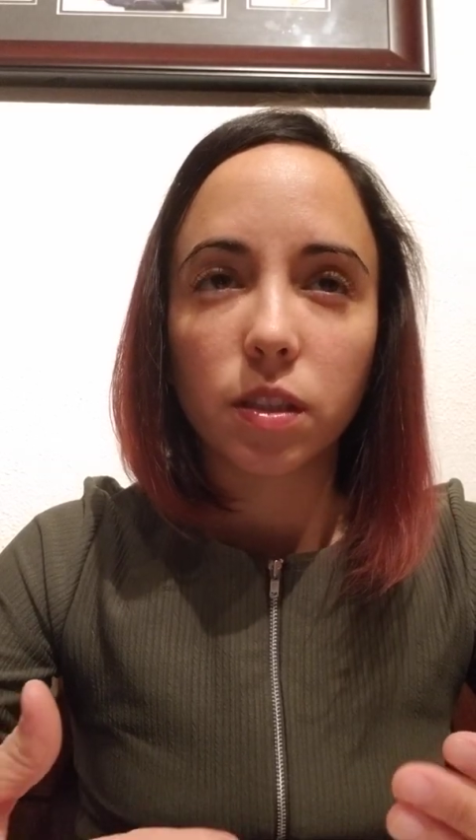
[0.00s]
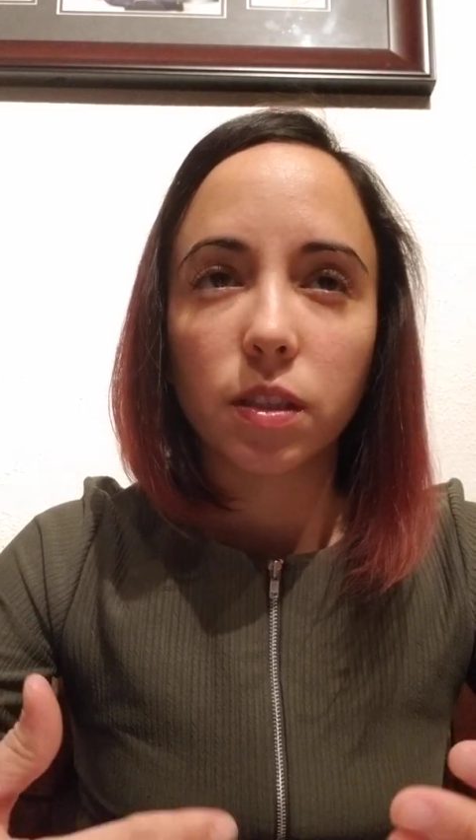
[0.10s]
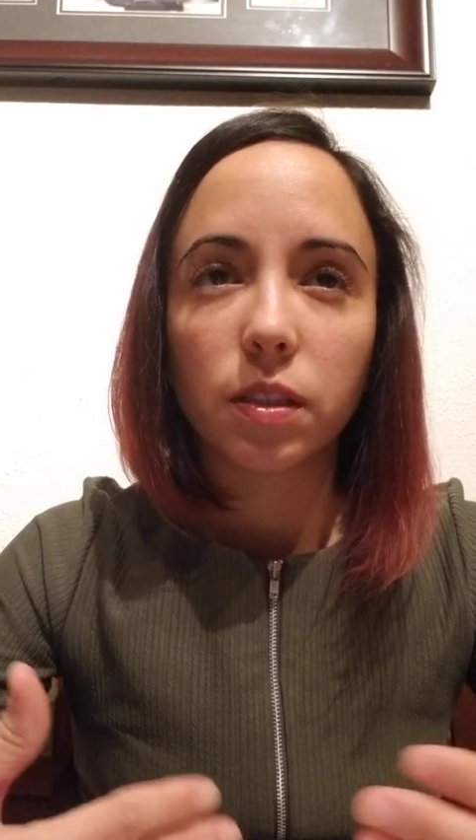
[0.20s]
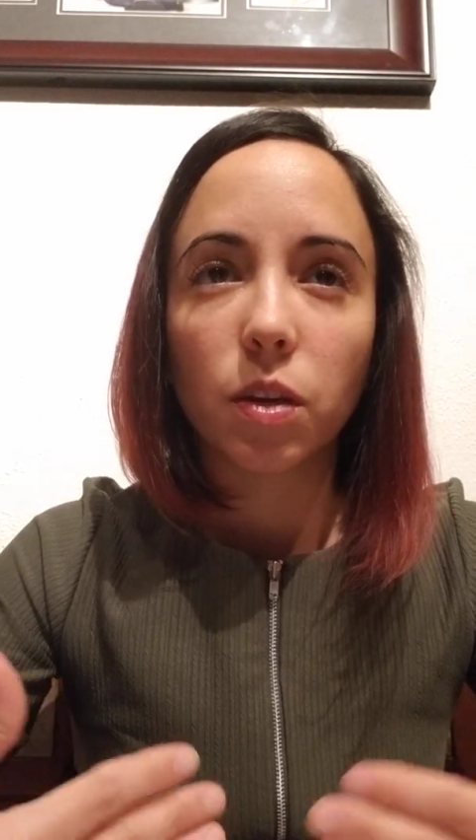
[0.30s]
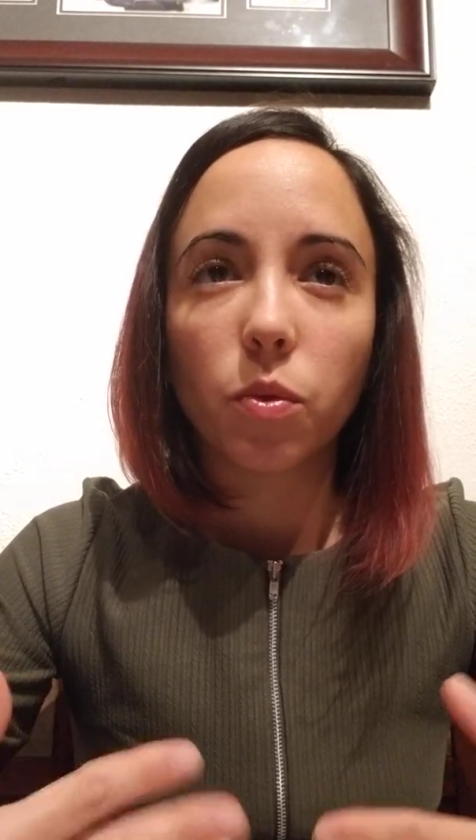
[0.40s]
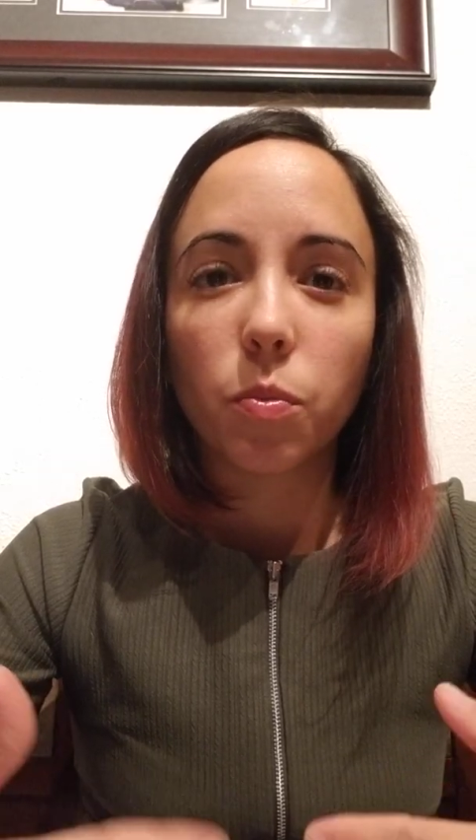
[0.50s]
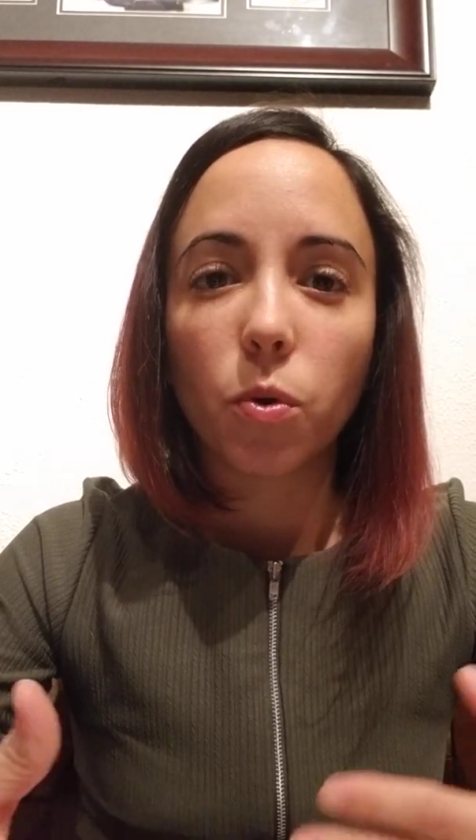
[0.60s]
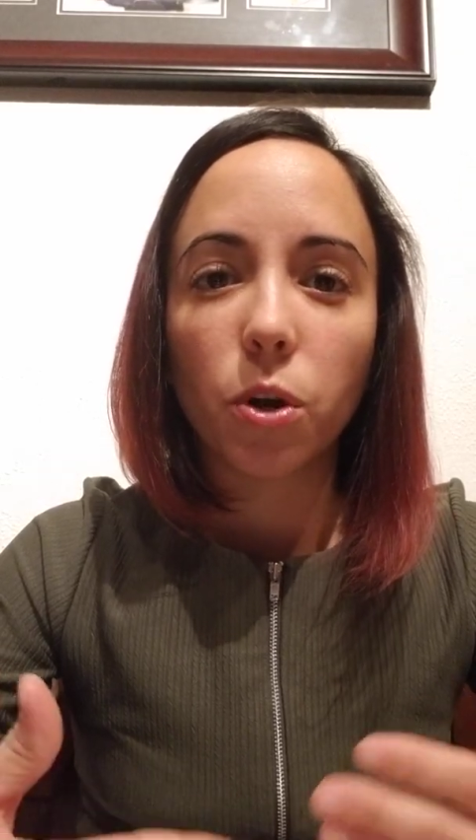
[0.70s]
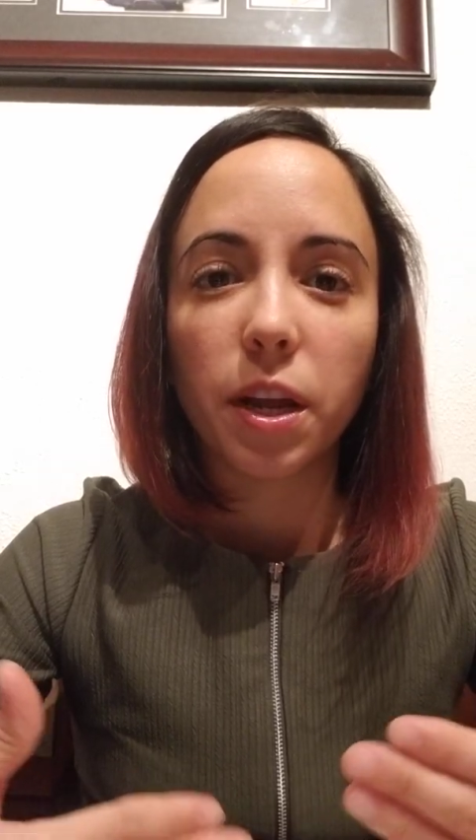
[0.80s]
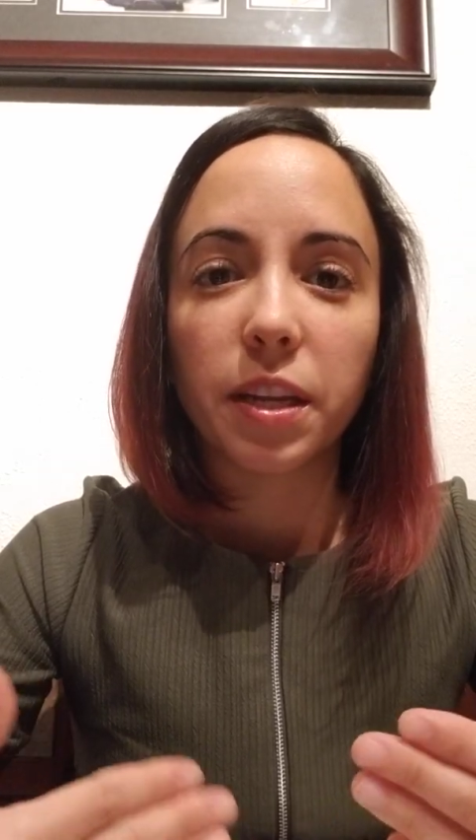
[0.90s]
since they were
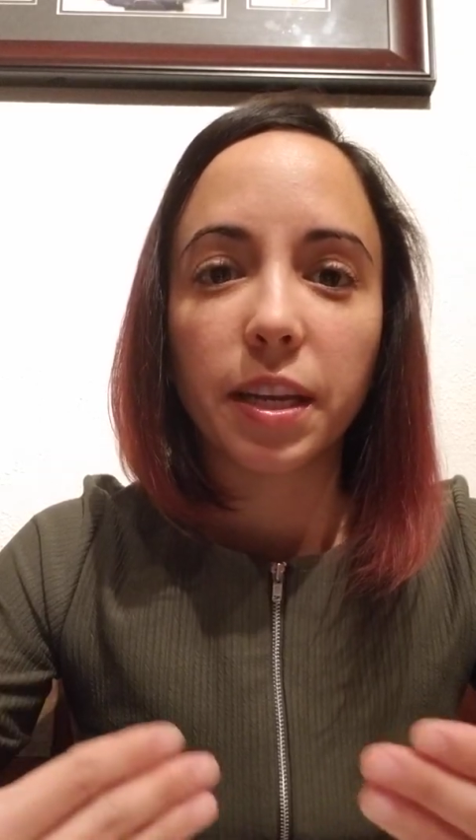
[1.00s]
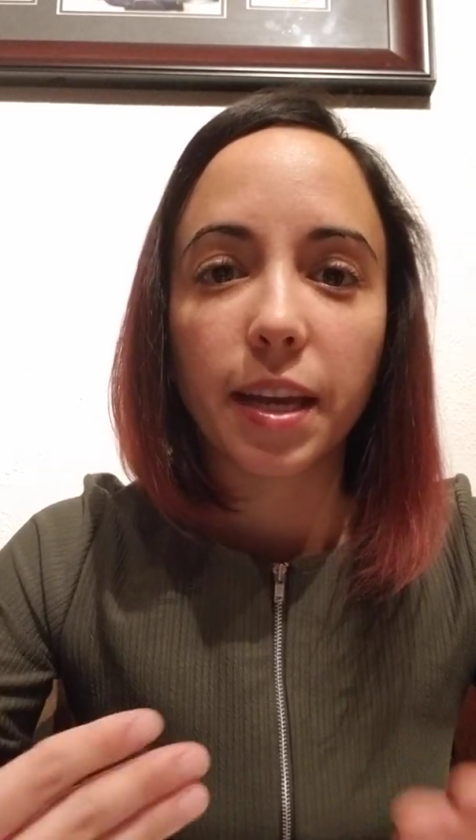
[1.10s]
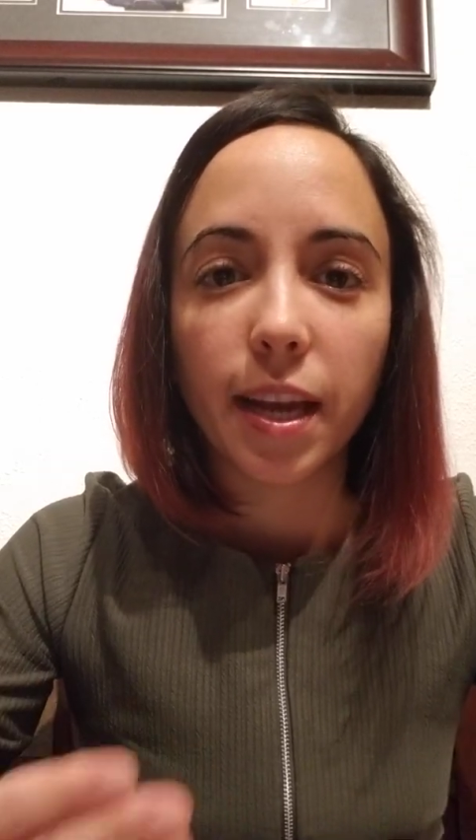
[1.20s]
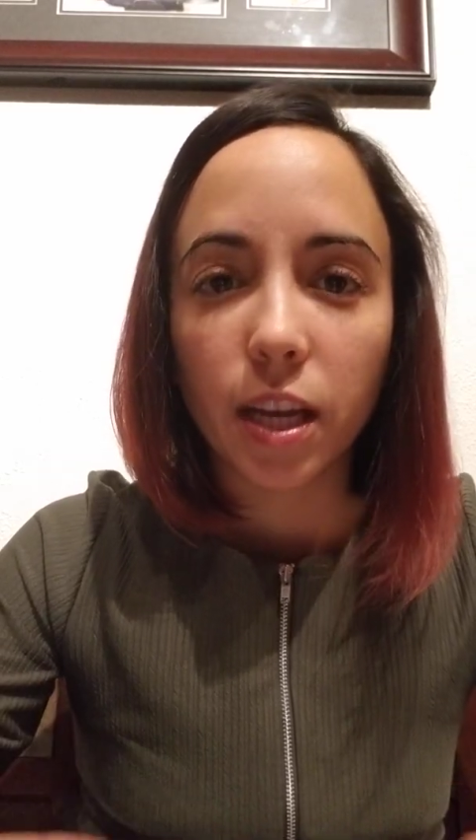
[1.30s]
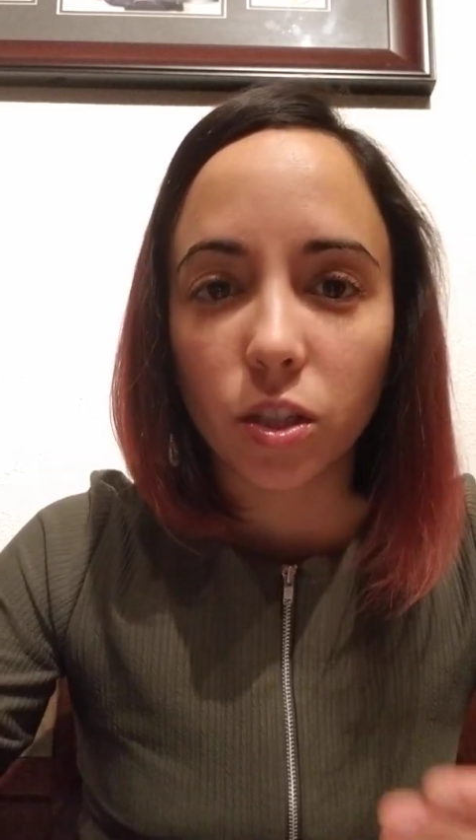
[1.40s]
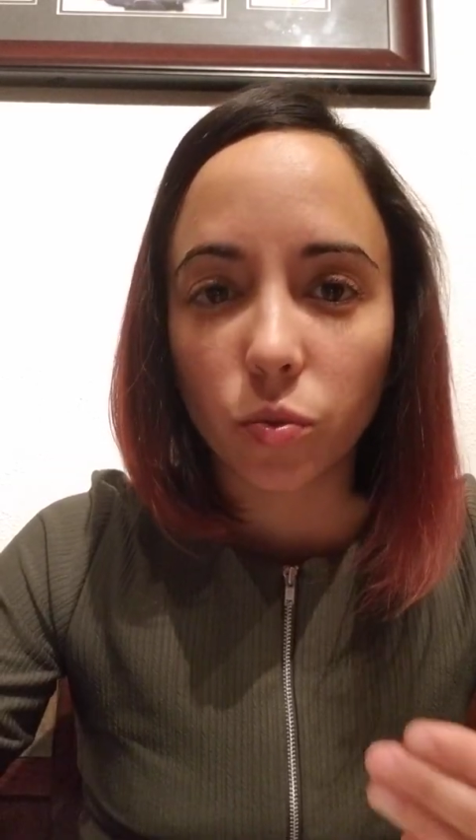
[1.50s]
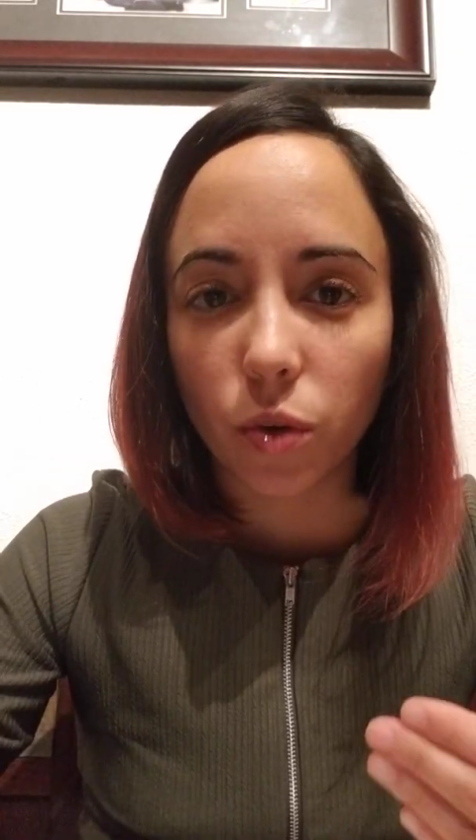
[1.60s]
more engaged